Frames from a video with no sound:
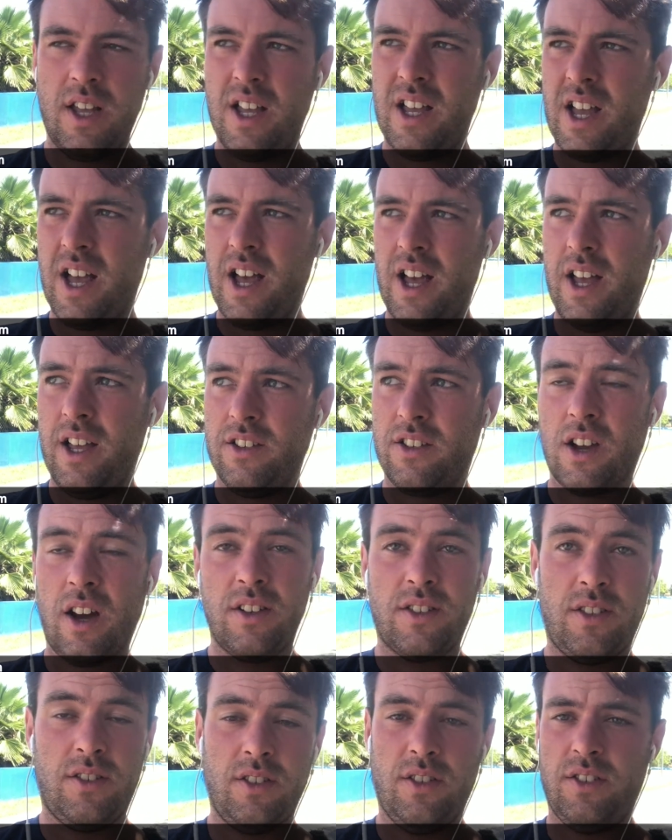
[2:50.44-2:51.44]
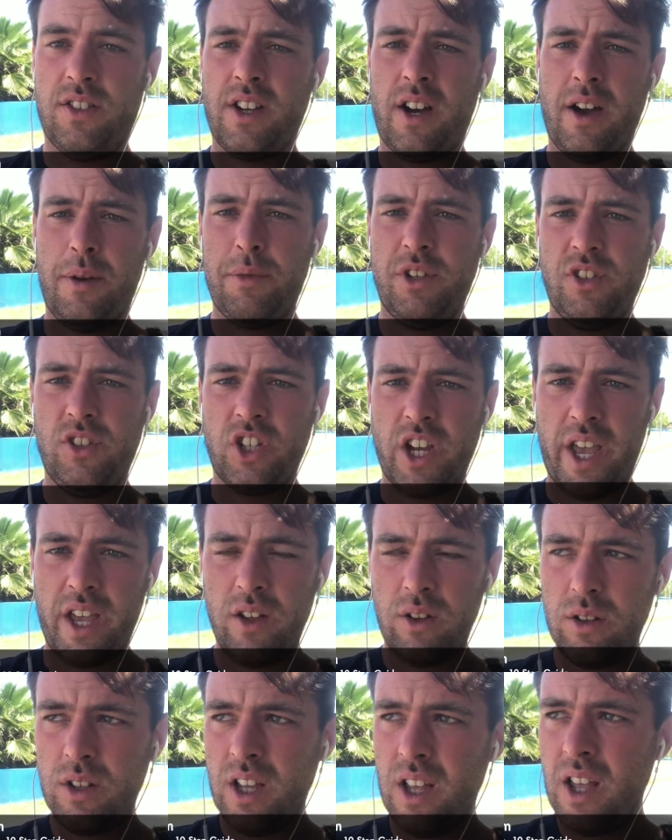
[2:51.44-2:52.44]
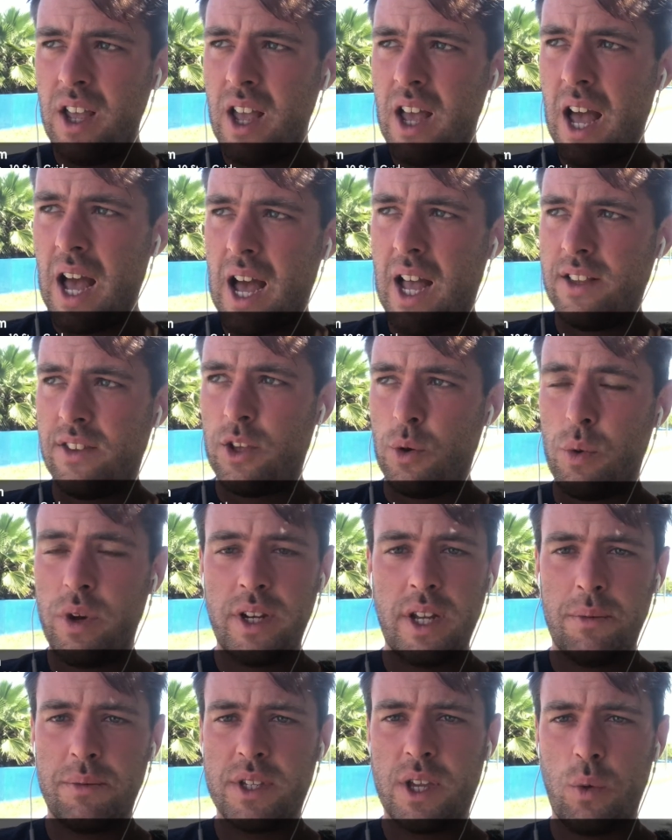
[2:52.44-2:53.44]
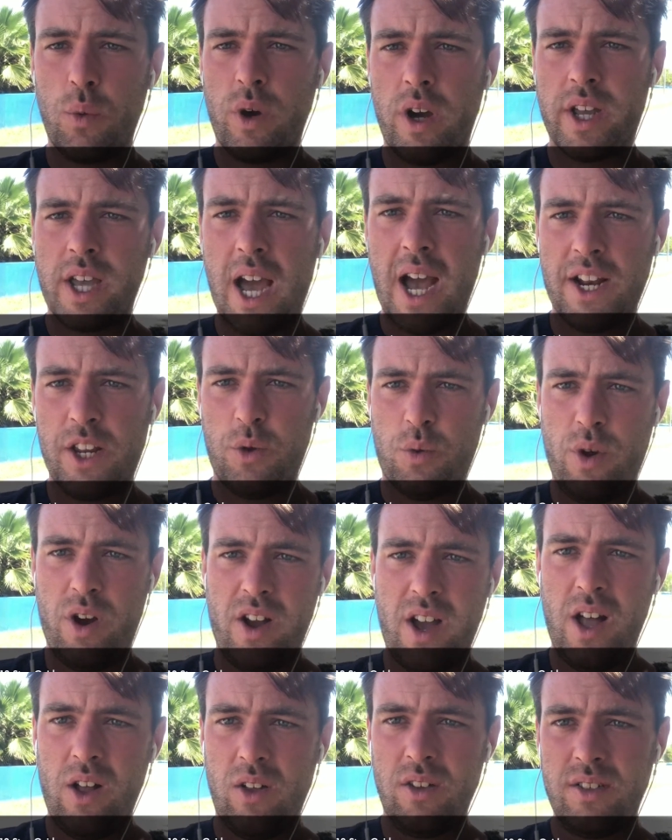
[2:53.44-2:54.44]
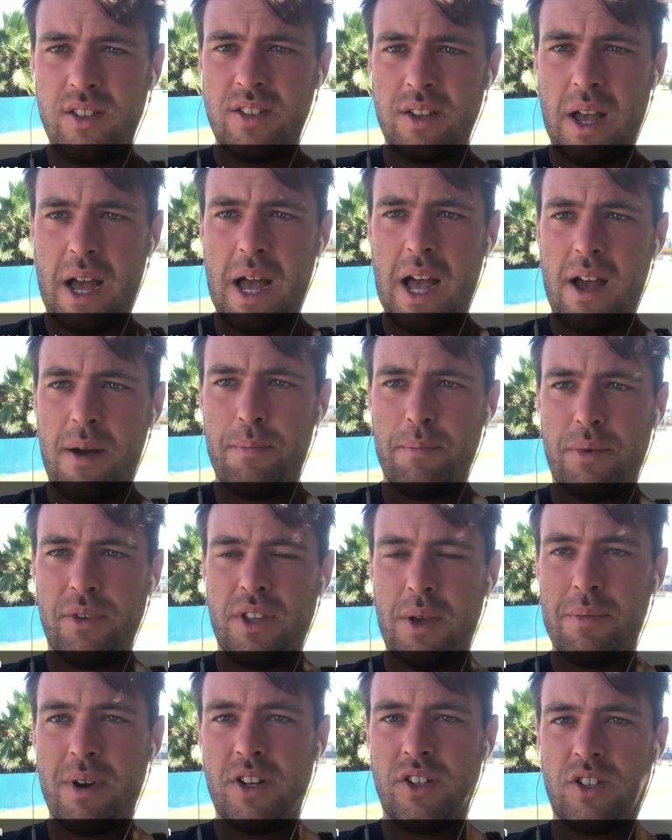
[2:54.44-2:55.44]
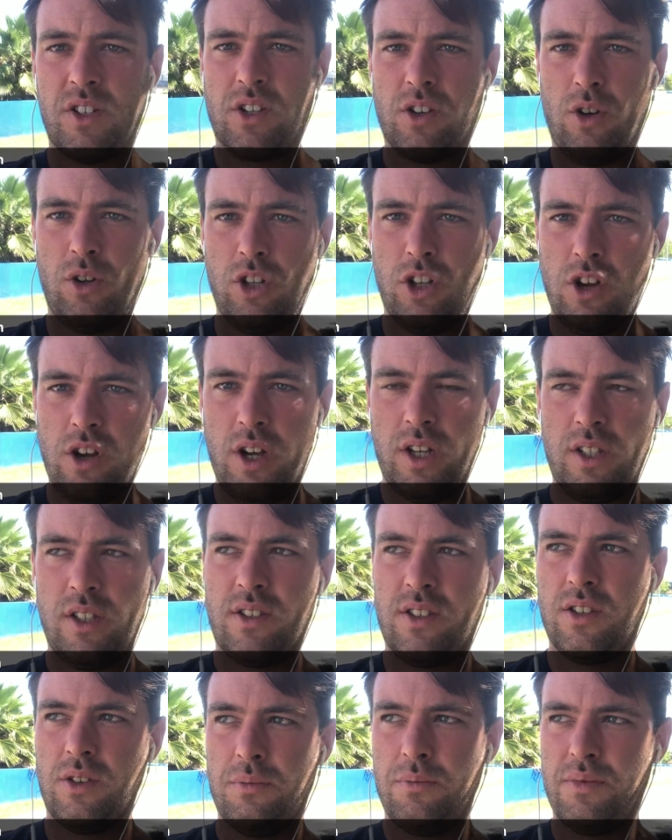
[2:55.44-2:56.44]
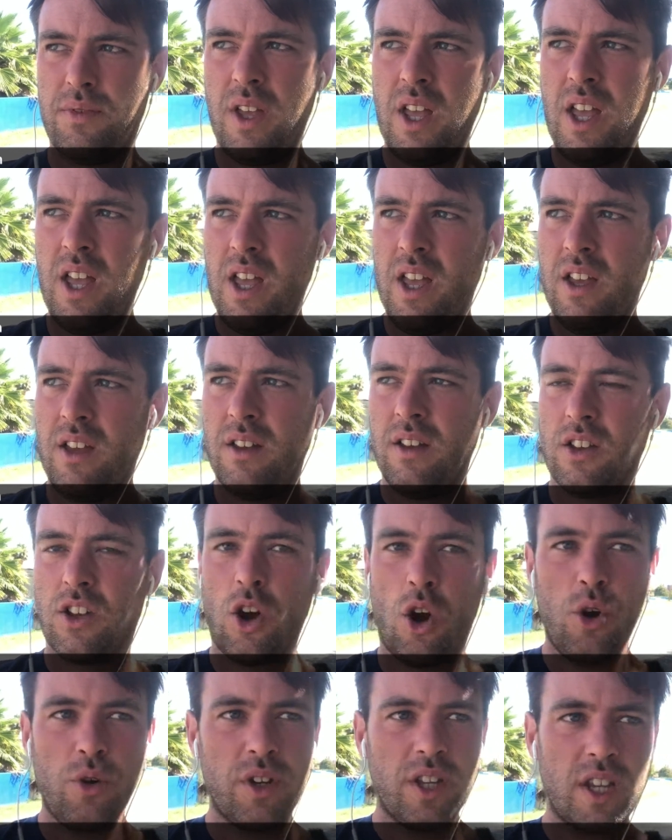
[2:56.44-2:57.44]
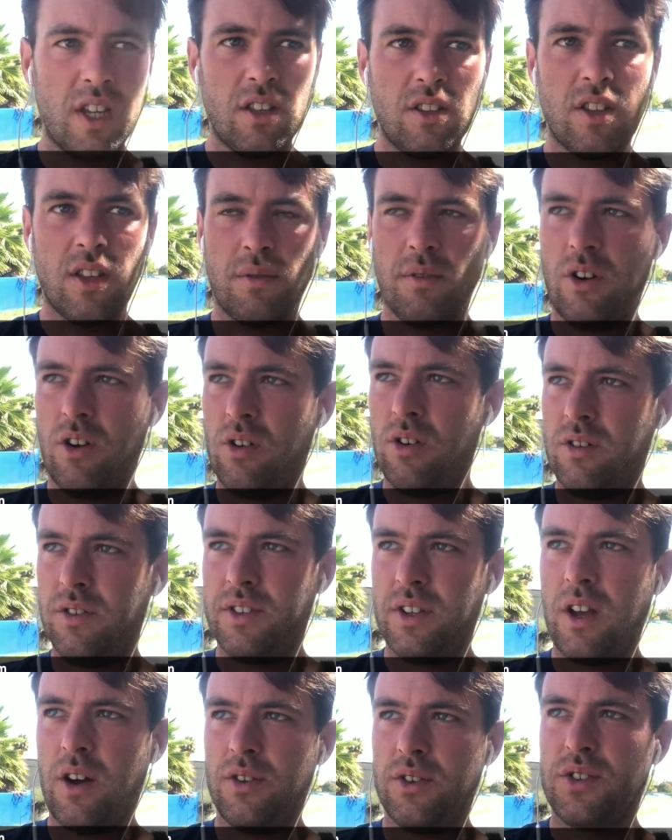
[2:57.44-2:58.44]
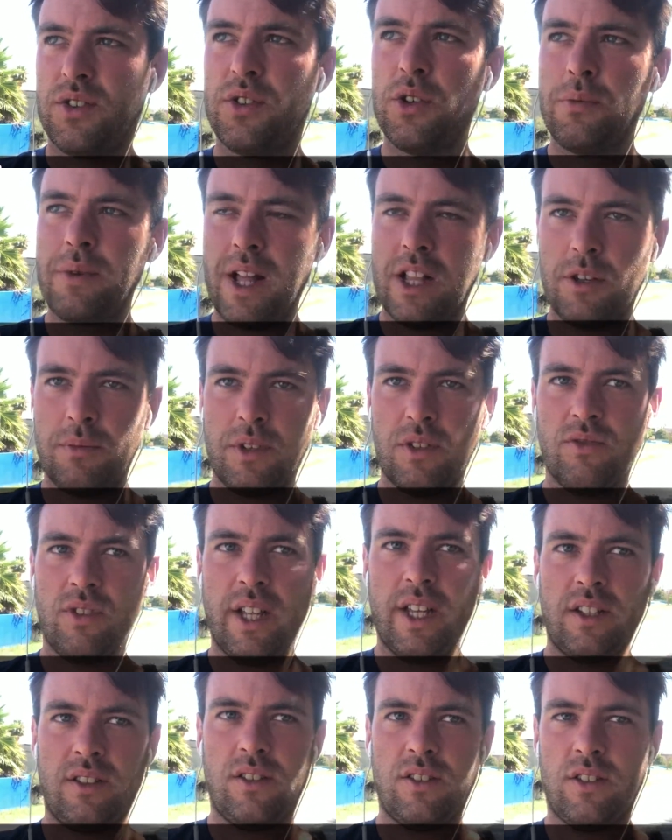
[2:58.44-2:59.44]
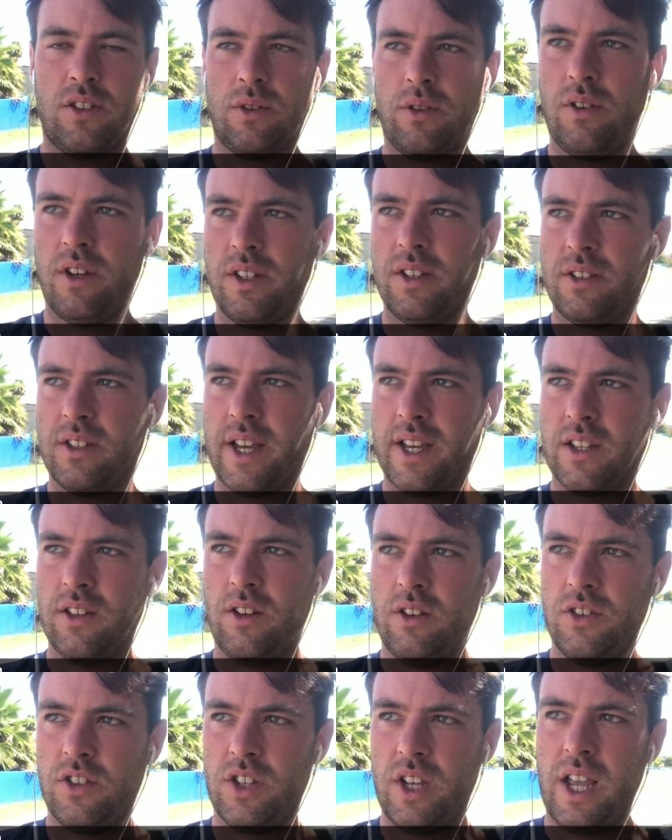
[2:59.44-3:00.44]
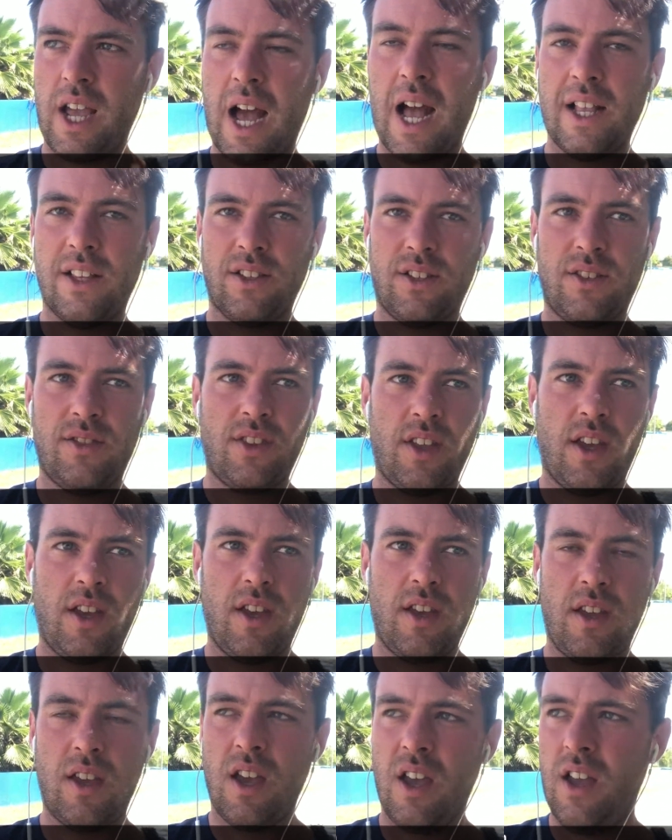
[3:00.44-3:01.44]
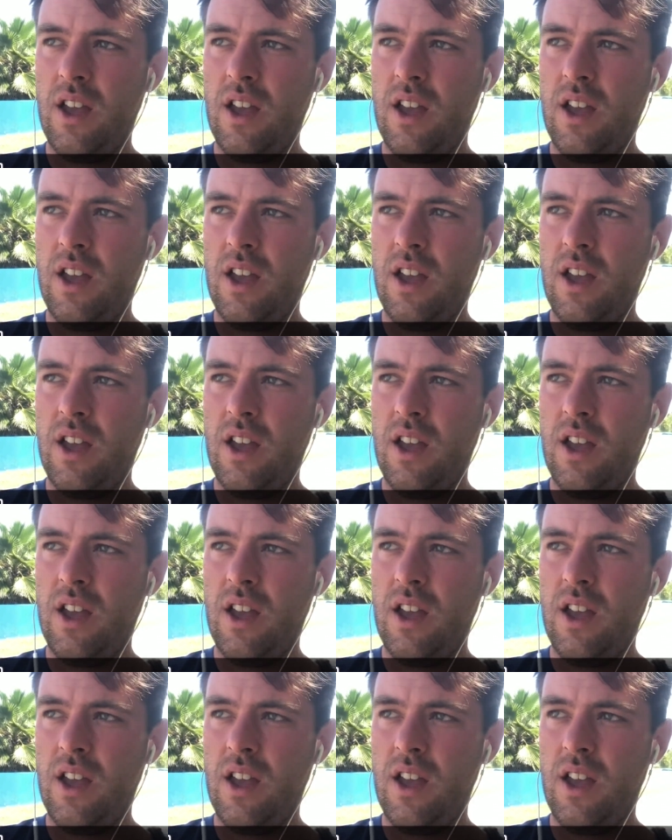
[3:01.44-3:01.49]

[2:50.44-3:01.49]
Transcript: uh, guys had done time in jail and they weren't able to get work anywhere else, um, but they managed to go learn some coding or, or some element related to technology, and they